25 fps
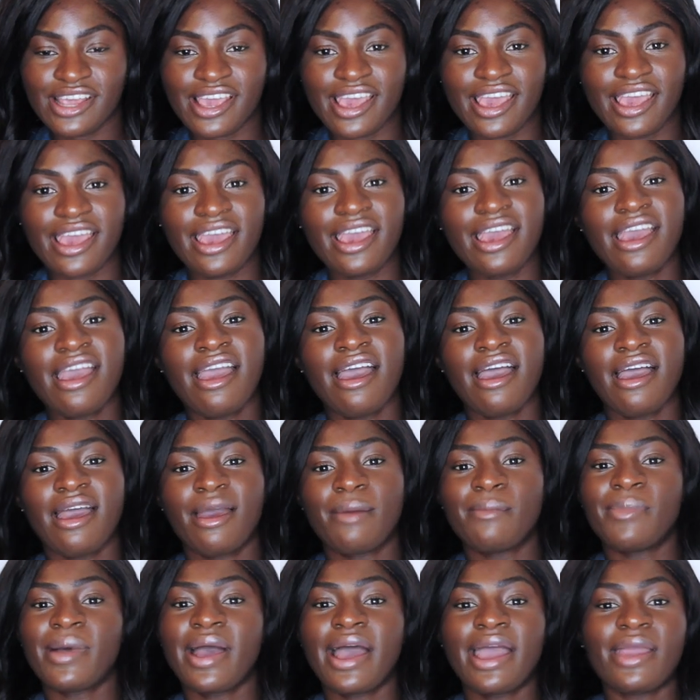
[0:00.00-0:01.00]
year,
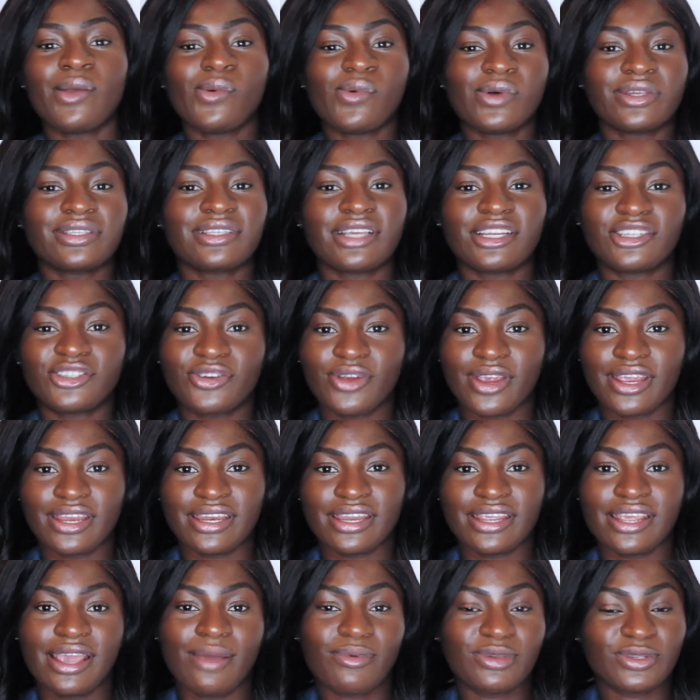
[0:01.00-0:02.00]
but I was a
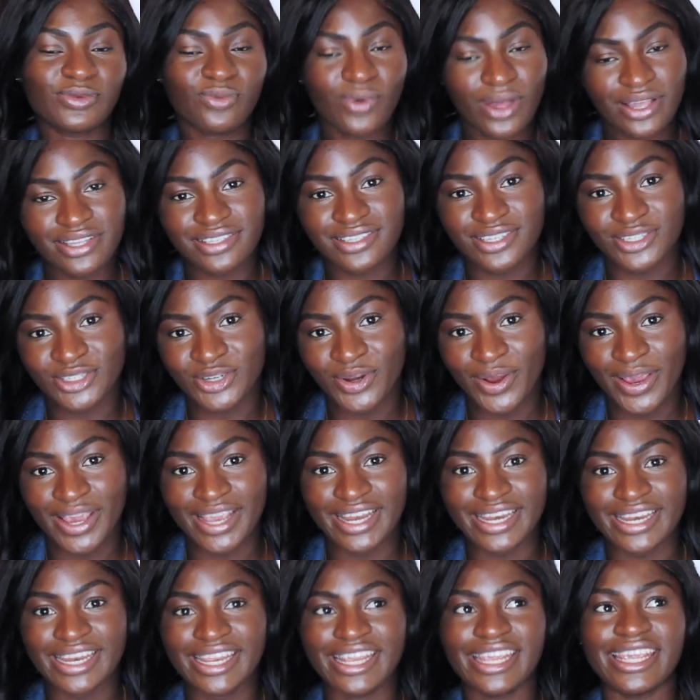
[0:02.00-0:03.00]
trainee. I was once a
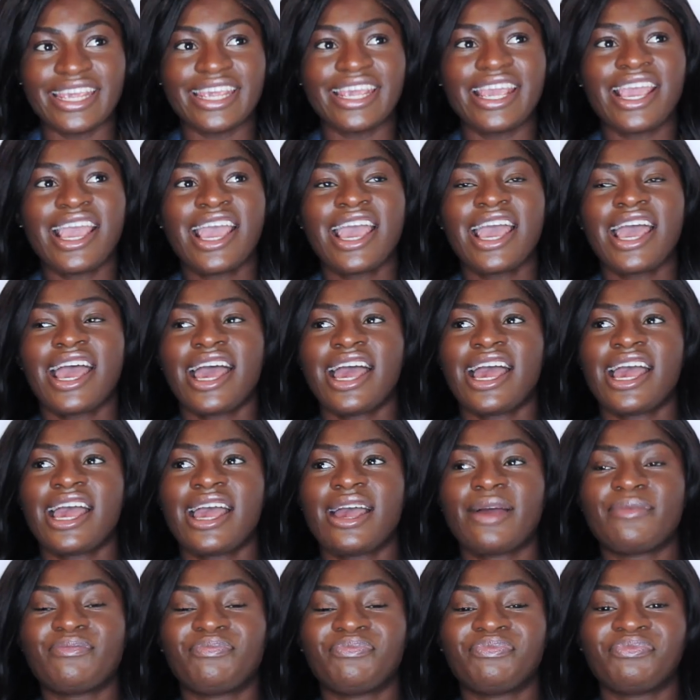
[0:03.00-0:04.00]
trainee
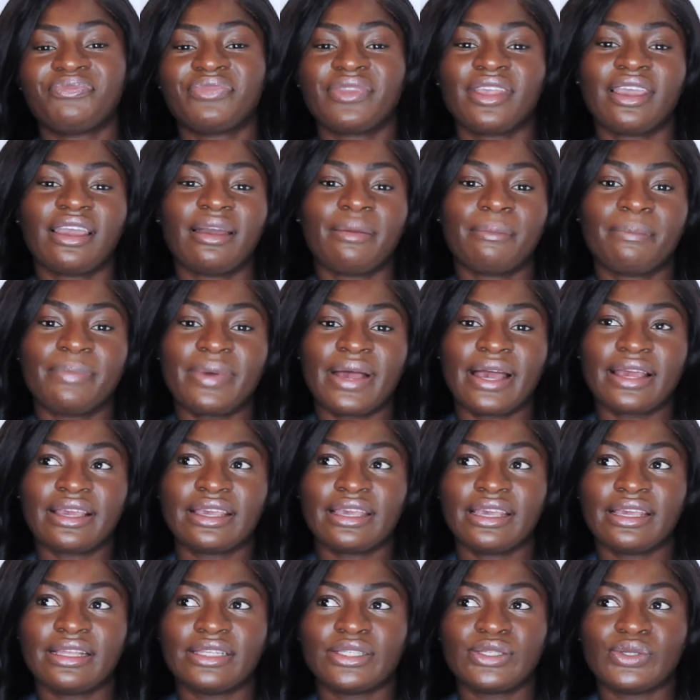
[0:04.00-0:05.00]
back
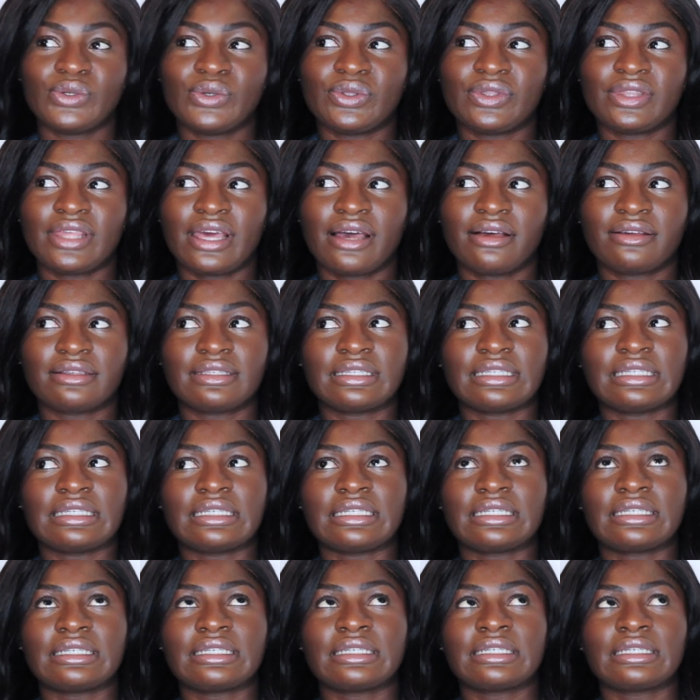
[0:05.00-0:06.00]
in
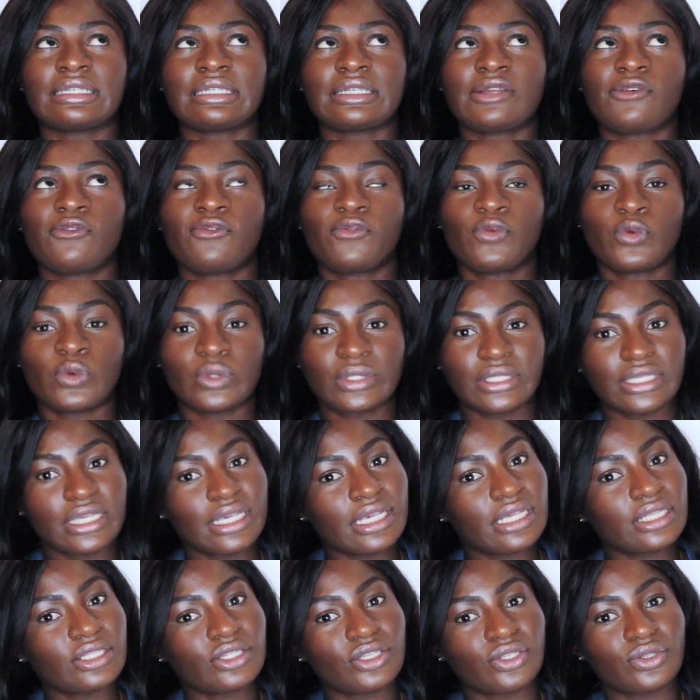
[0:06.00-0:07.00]

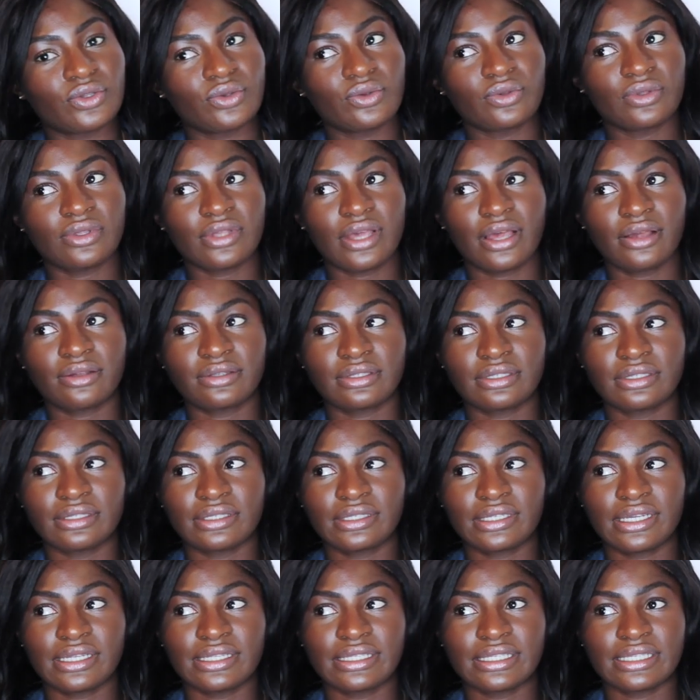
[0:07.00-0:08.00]
2014 to
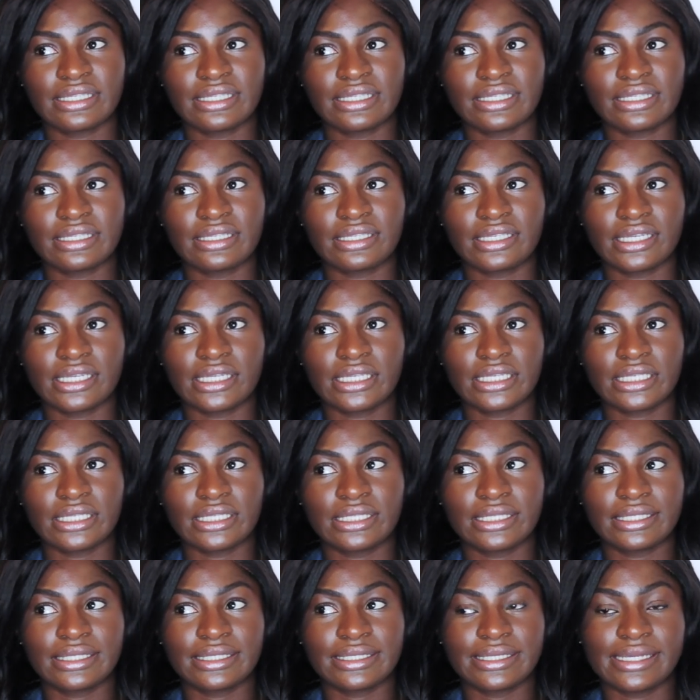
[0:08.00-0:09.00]

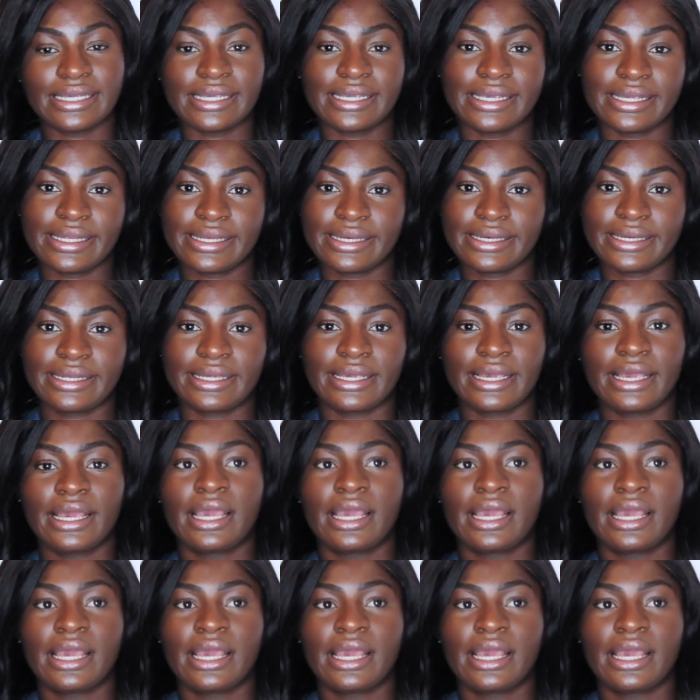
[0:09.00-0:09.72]
2016.